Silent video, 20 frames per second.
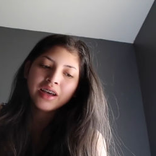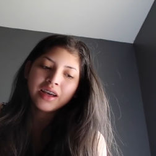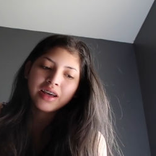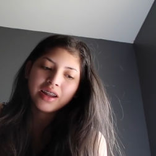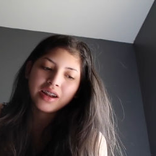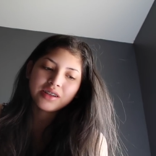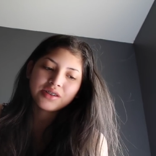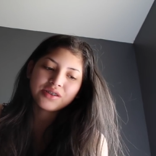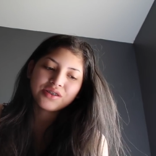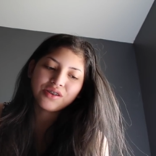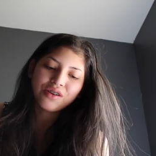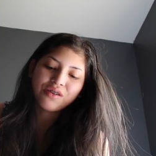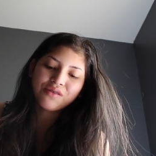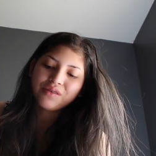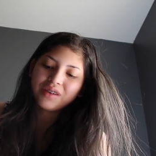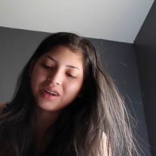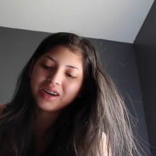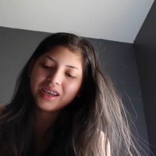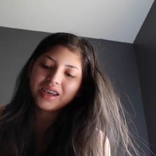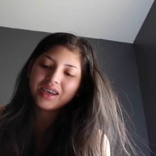And it's so
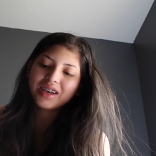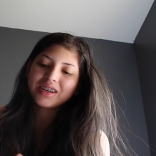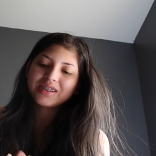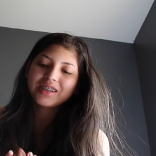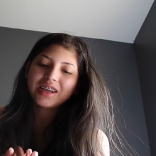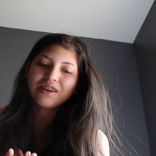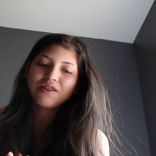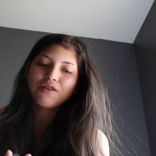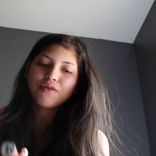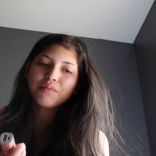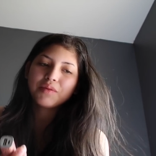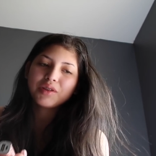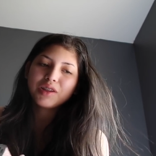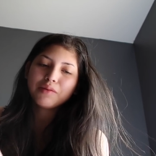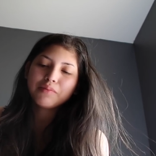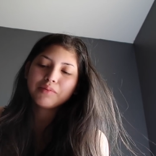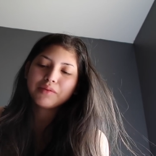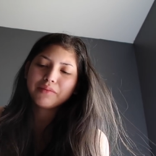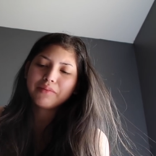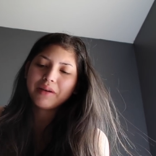funny because I opened
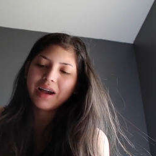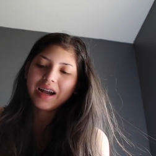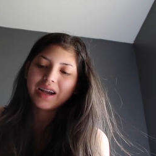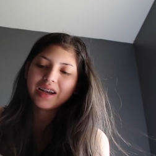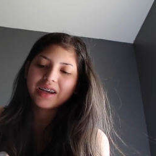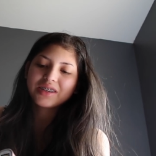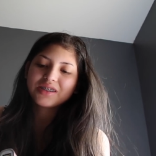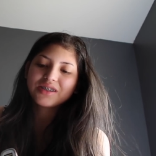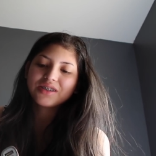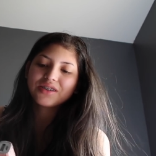up the package